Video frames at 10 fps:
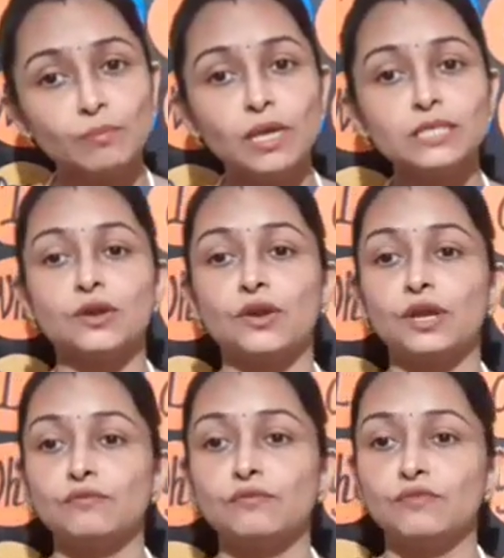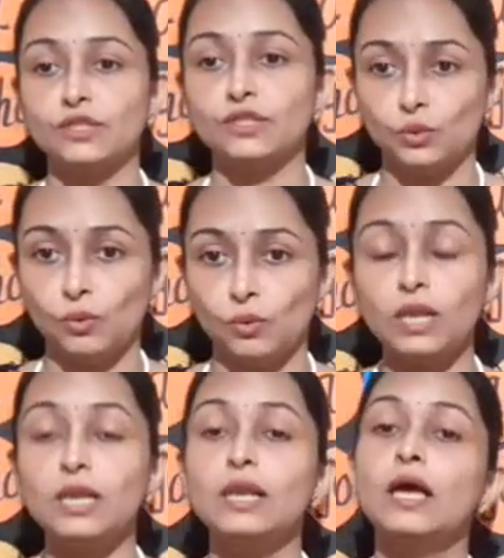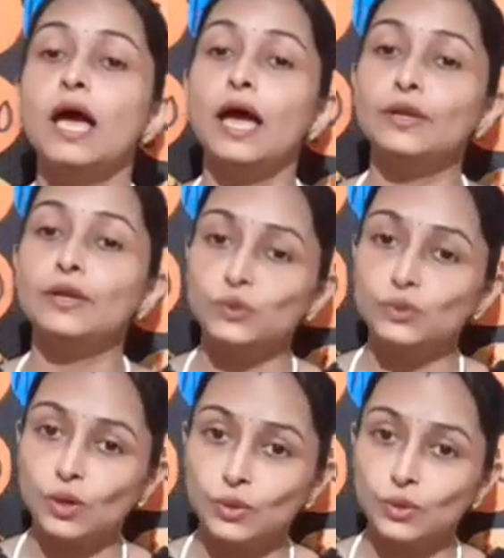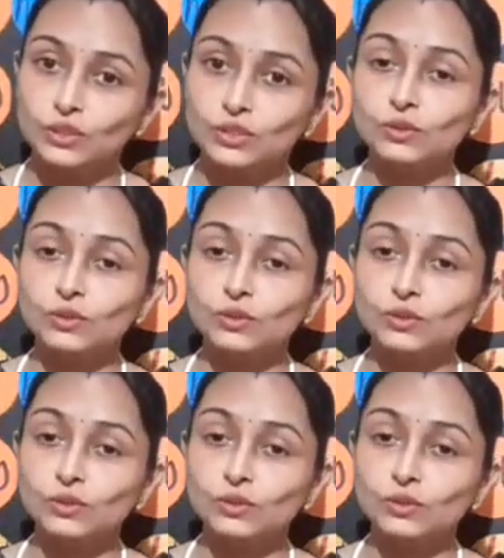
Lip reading: screen with you all, and you are going to